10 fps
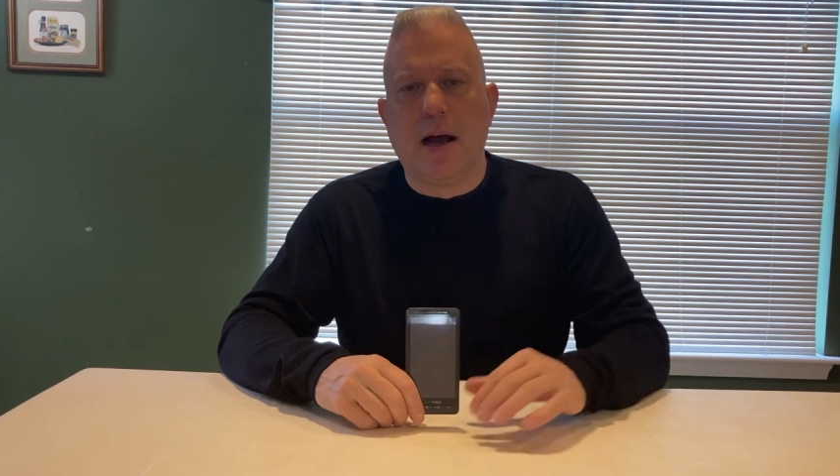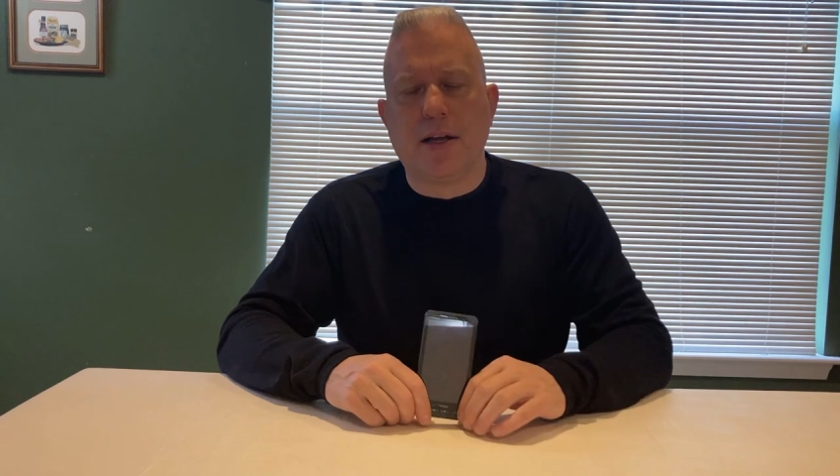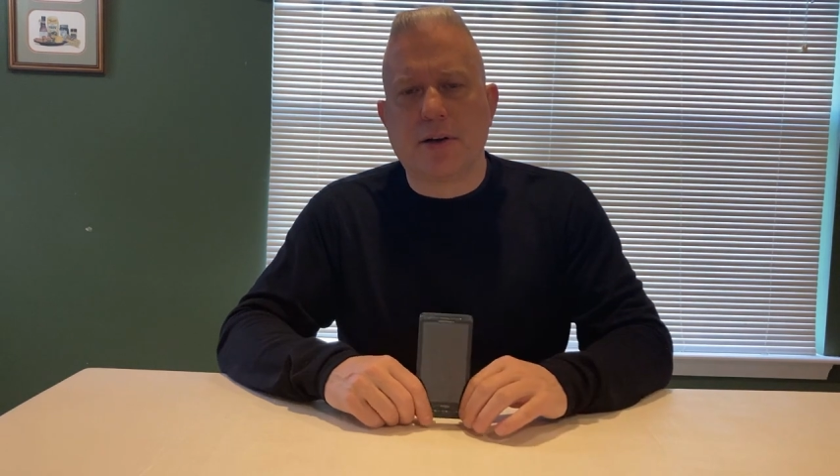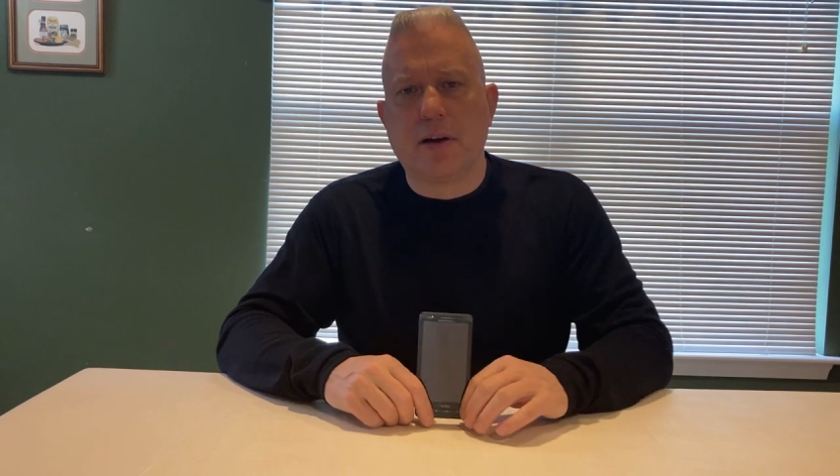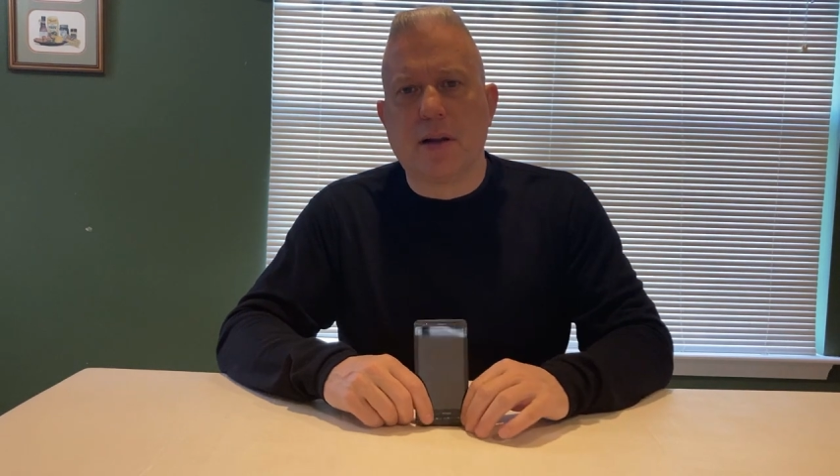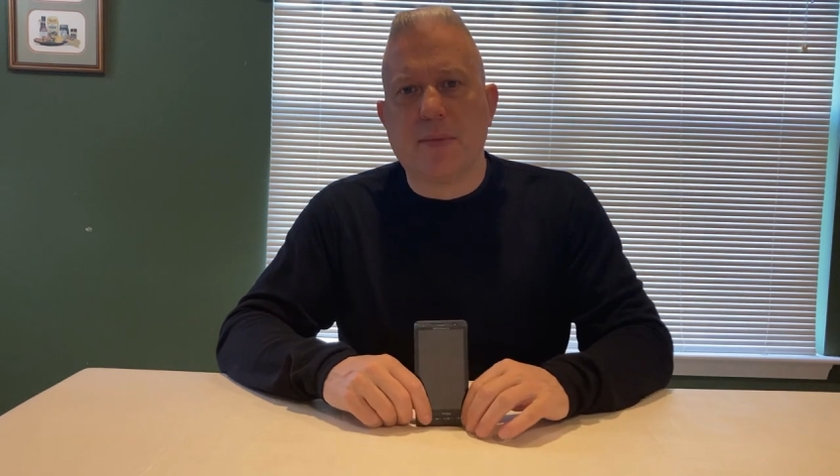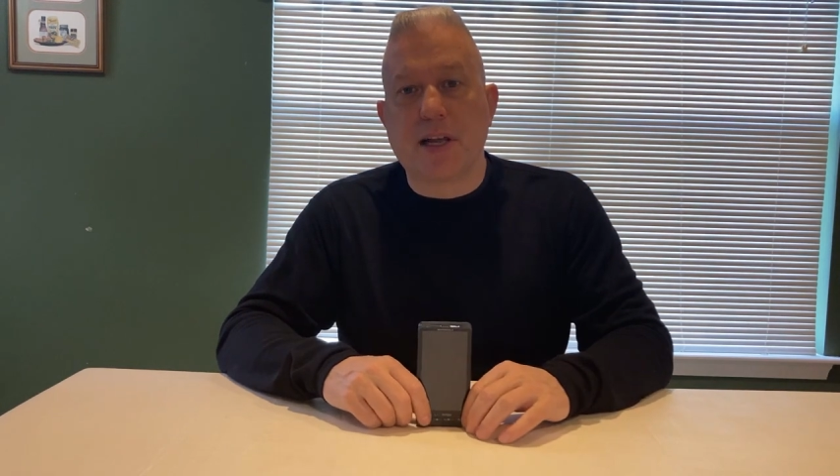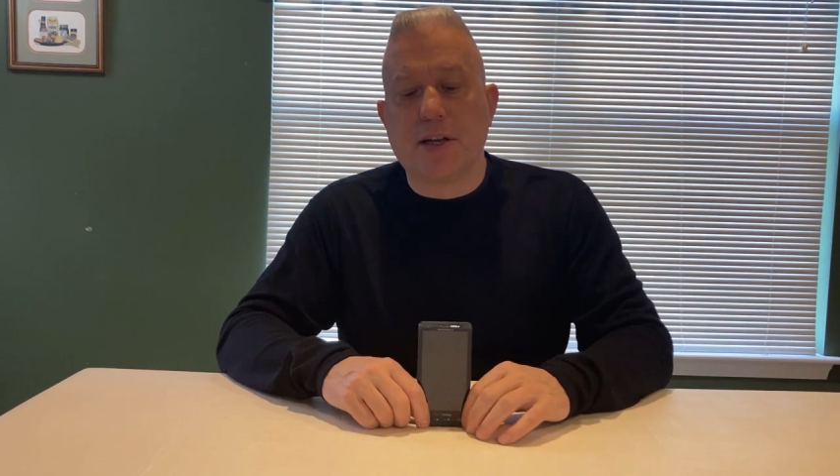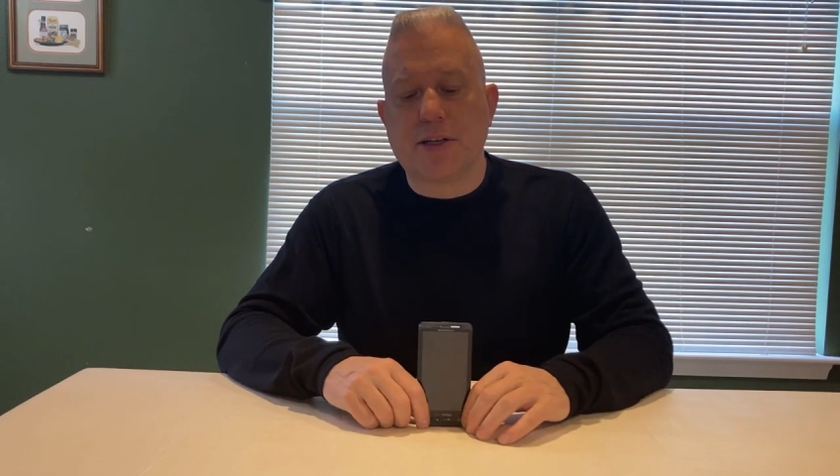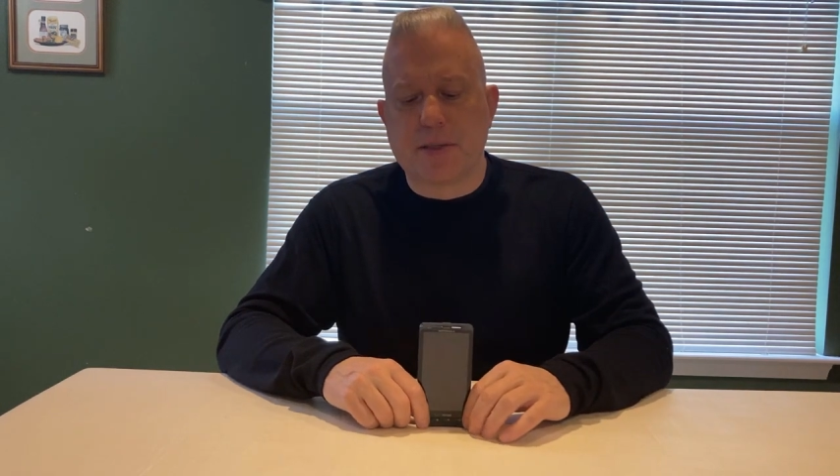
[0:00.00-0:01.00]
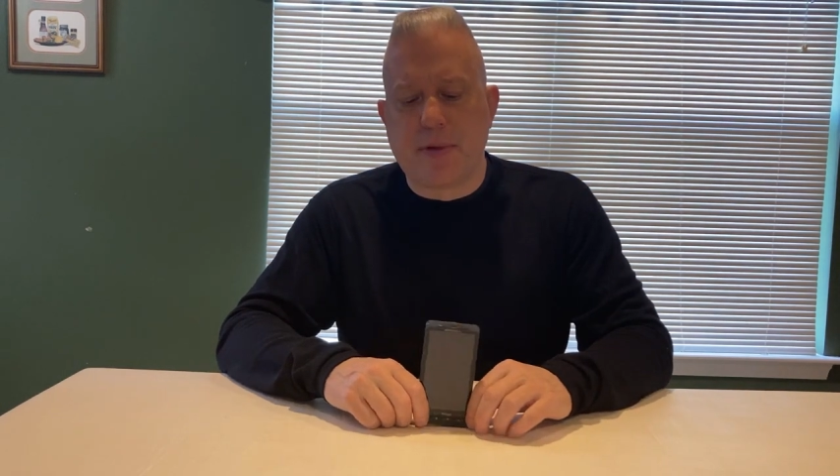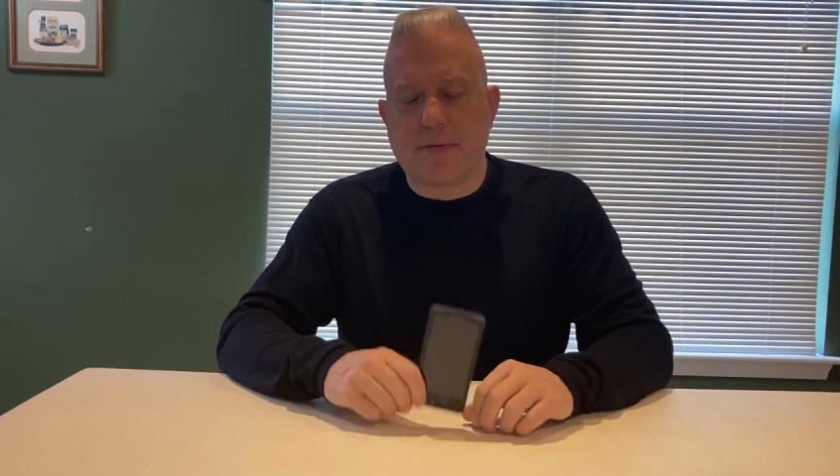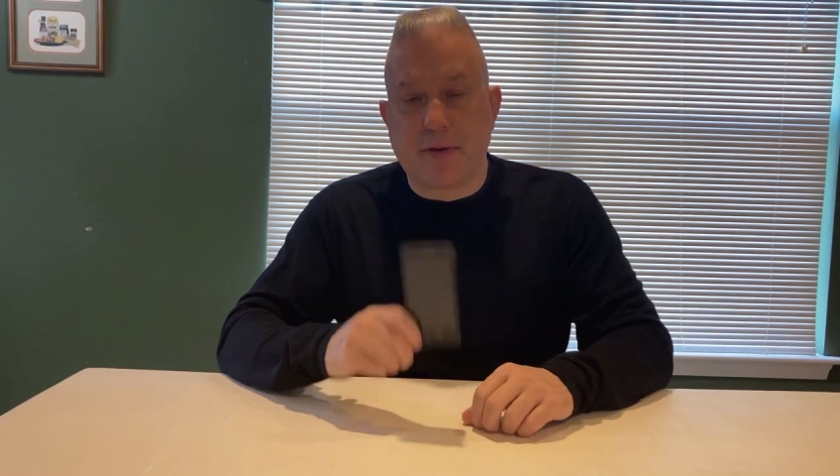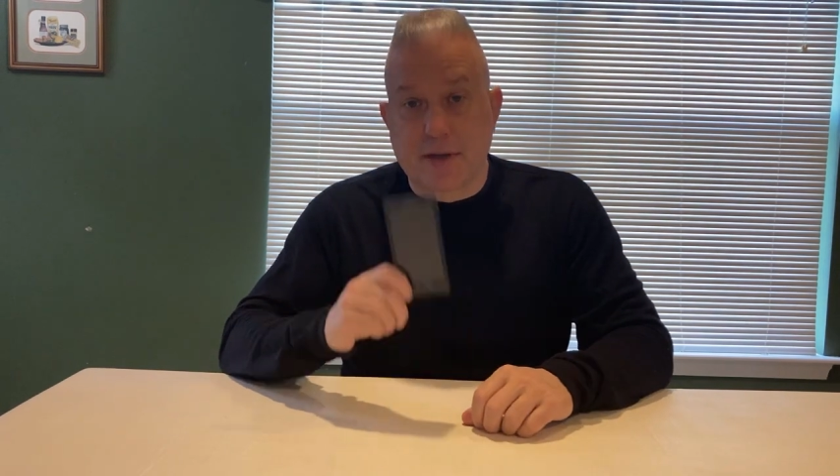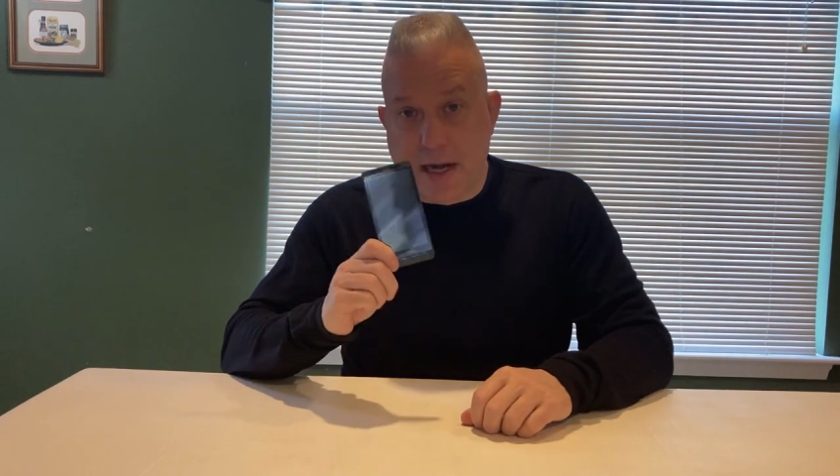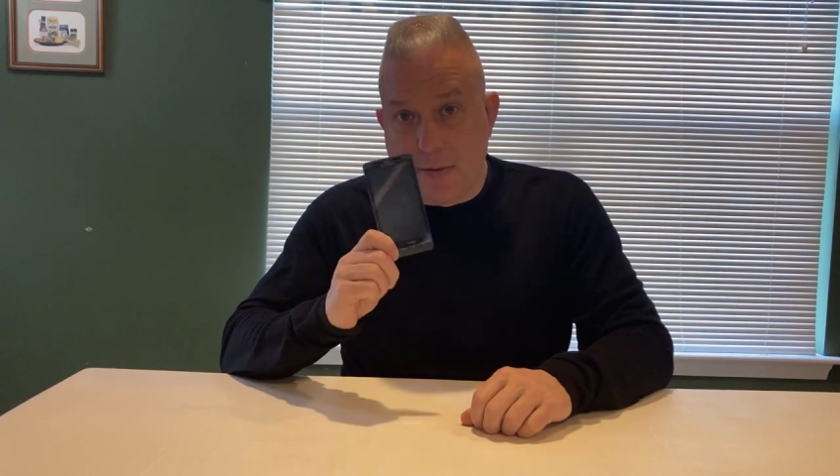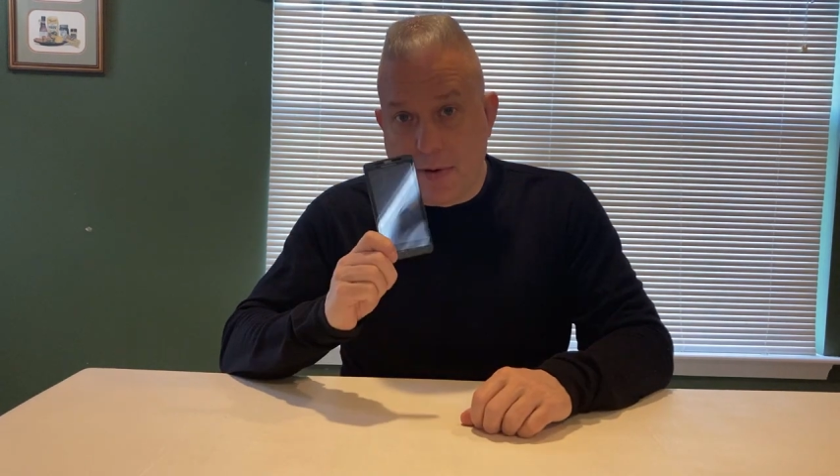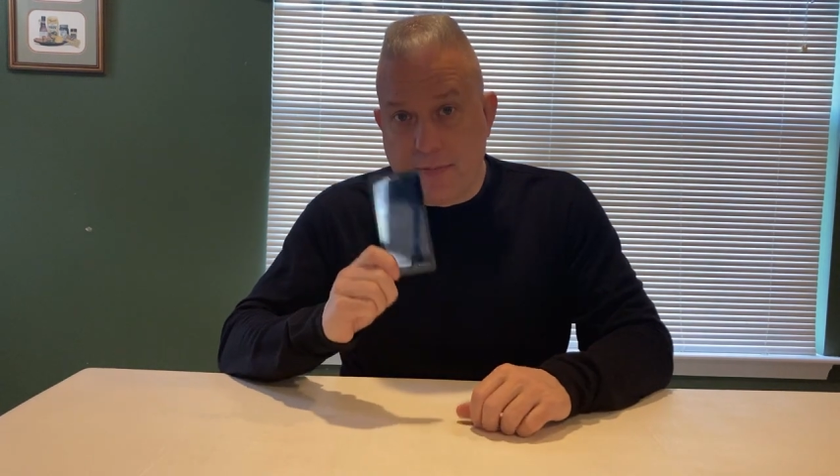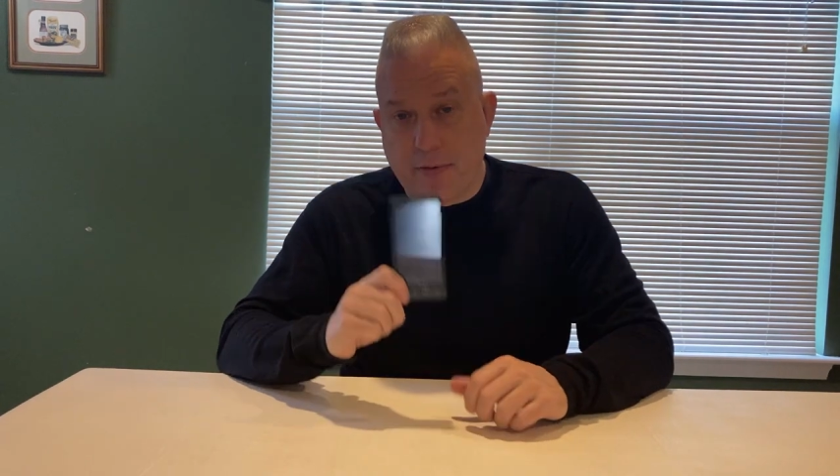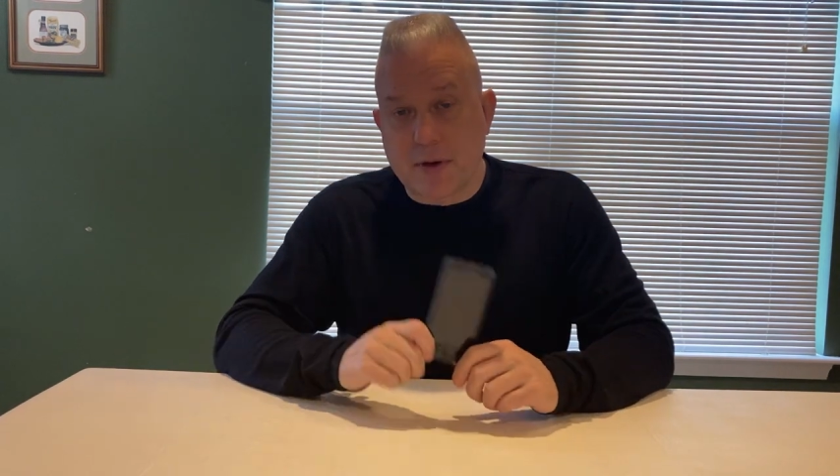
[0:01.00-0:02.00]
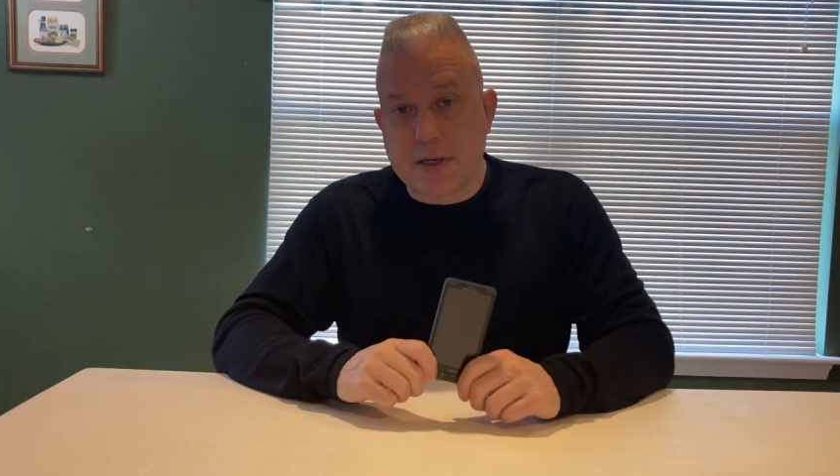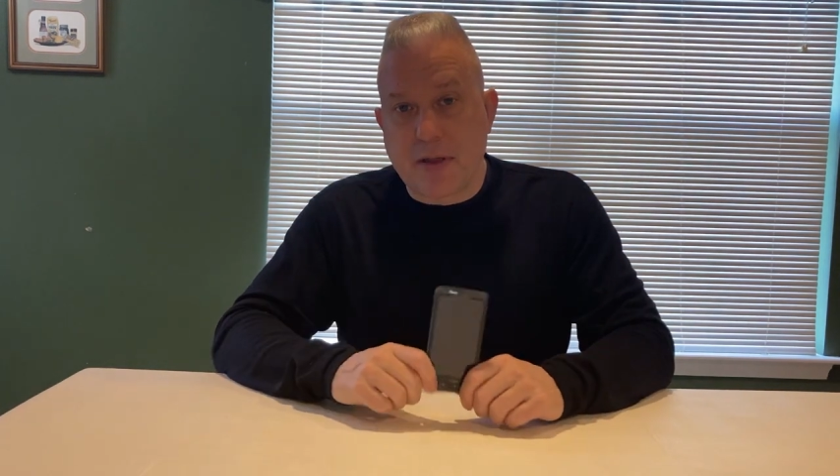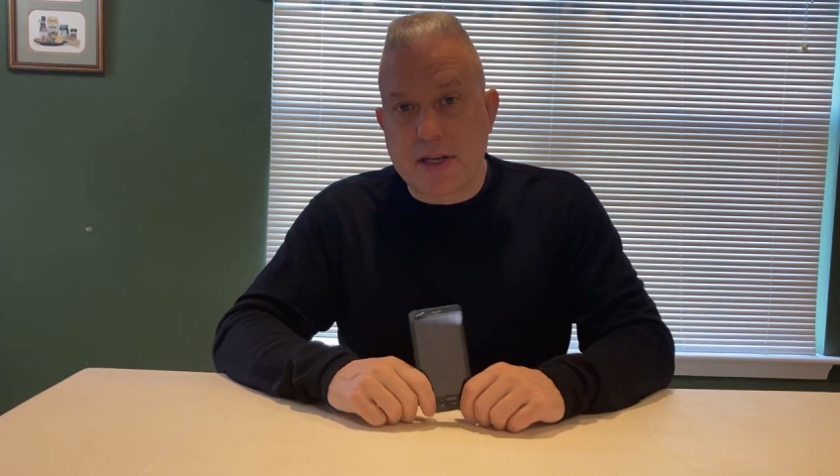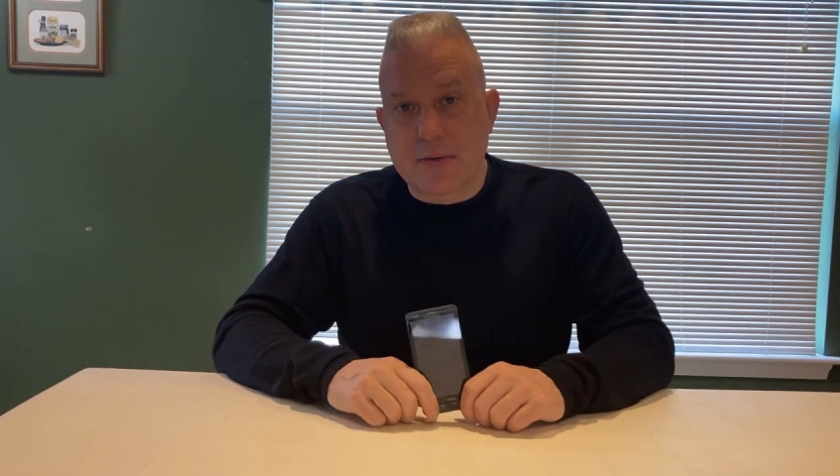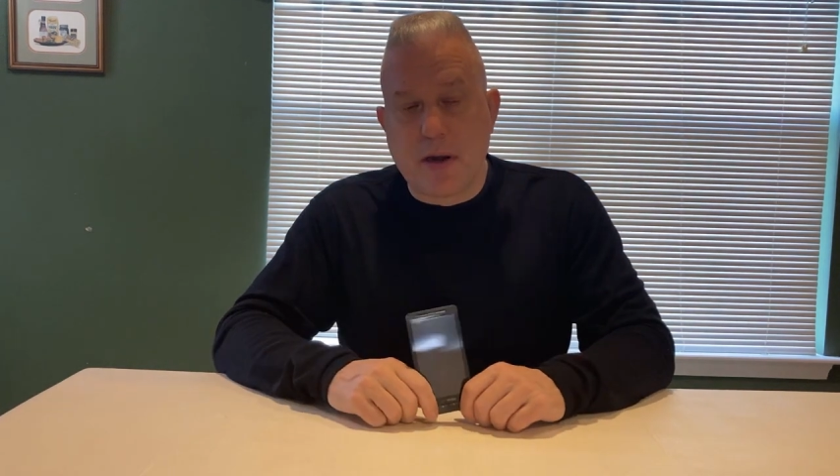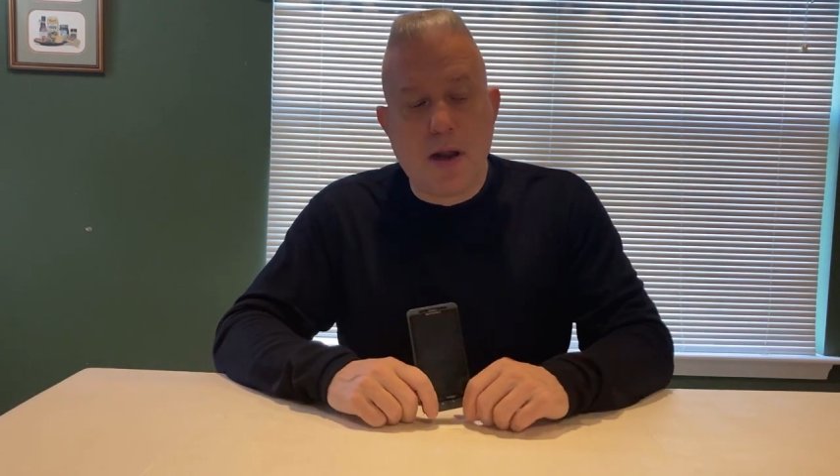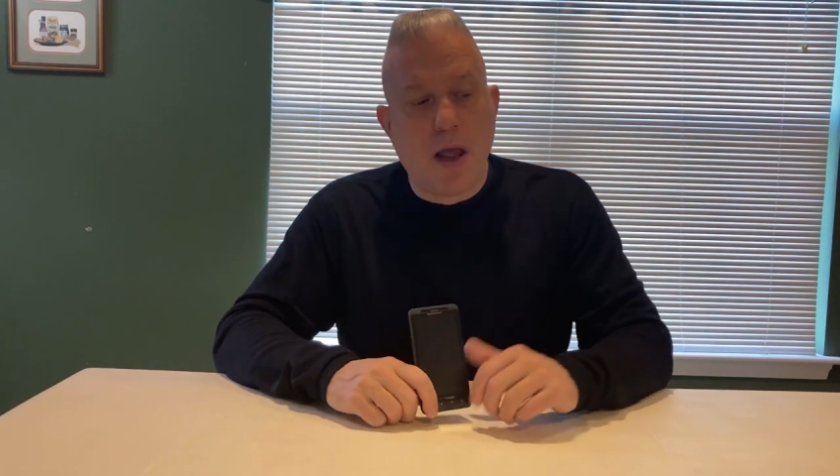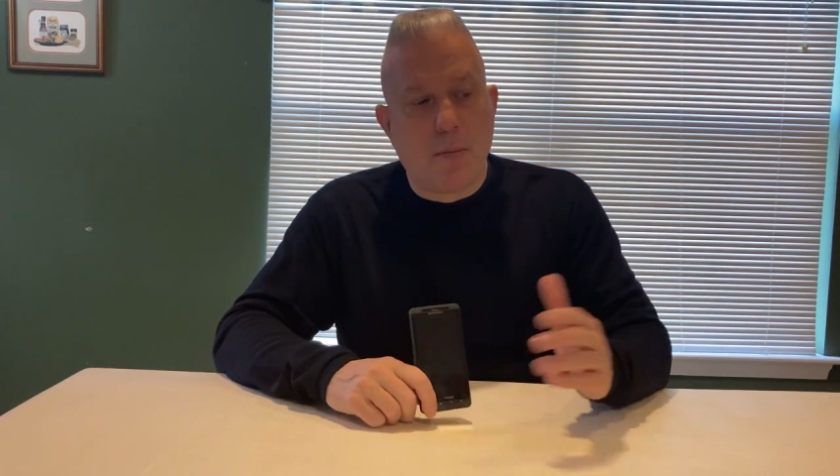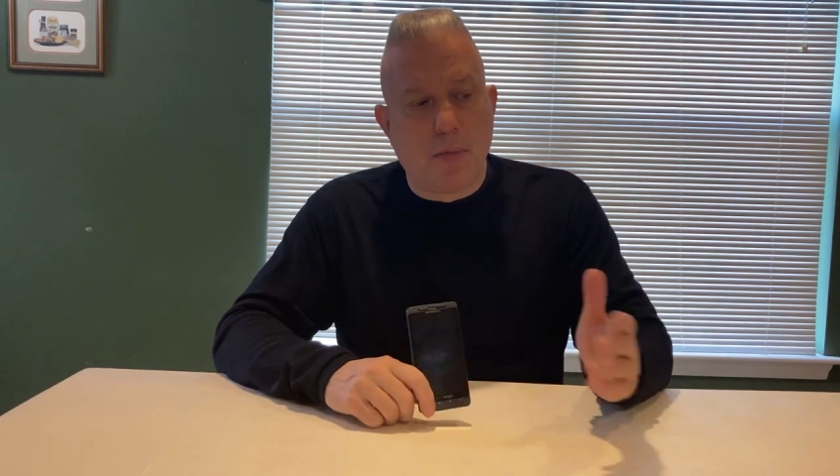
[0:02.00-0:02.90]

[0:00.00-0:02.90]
uh, certain limitations. But for today, we're going to focus on this one,